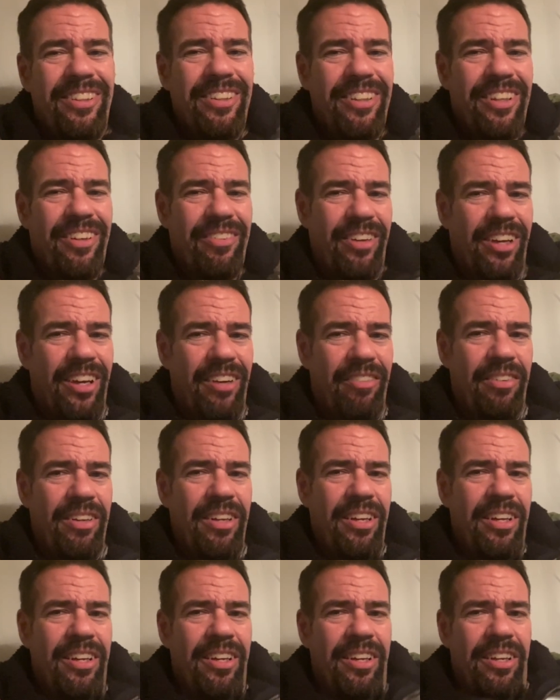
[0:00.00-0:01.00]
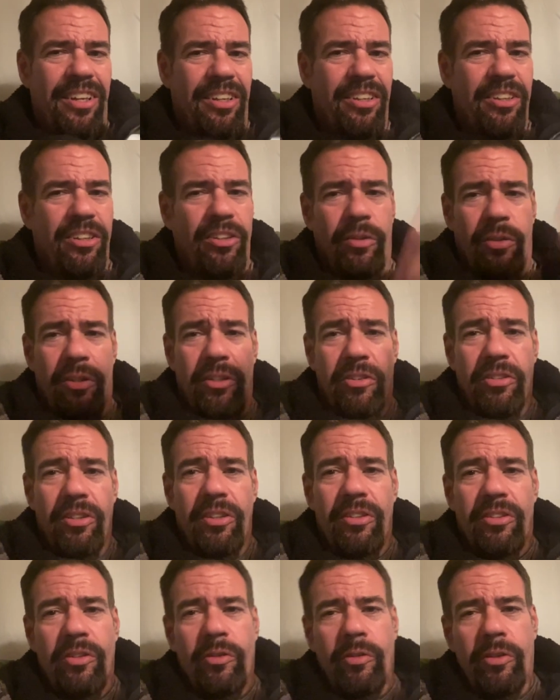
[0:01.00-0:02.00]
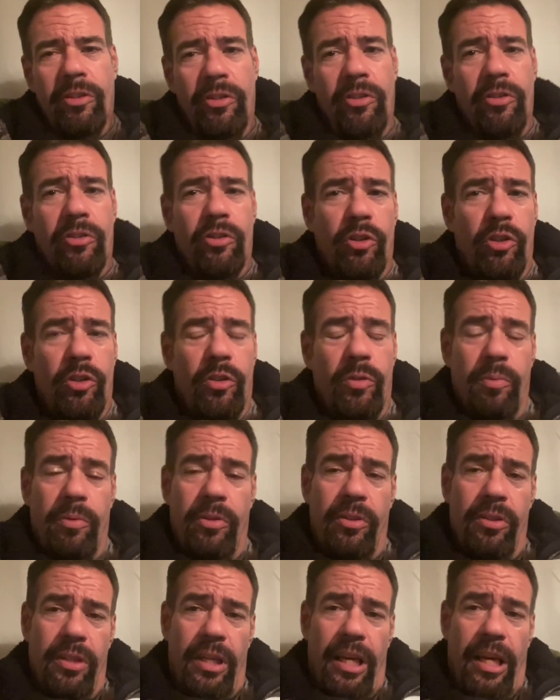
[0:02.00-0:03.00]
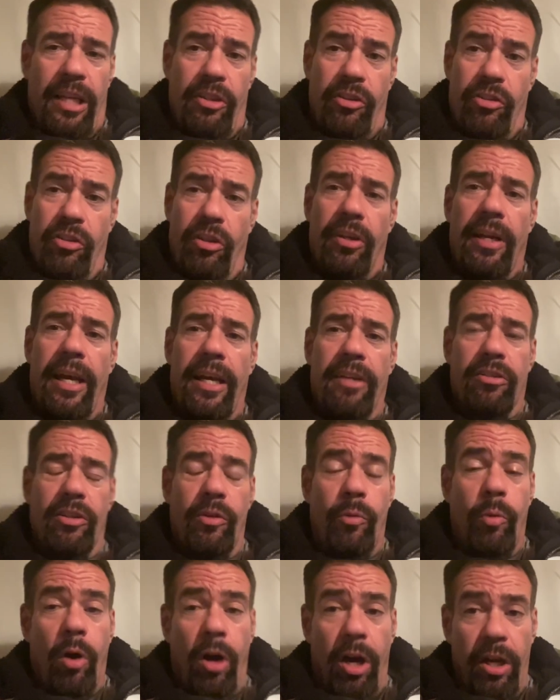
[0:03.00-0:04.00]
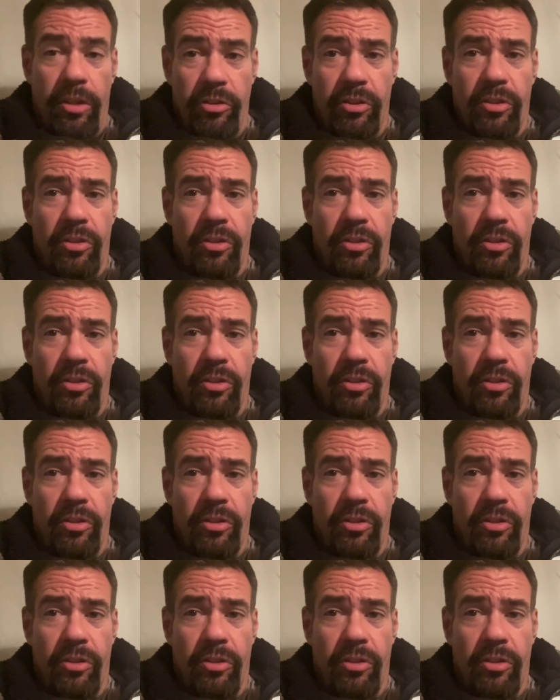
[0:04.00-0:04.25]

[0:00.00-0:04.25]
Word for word: I've, I've, you know, when you start doing YouTube and you start actually watching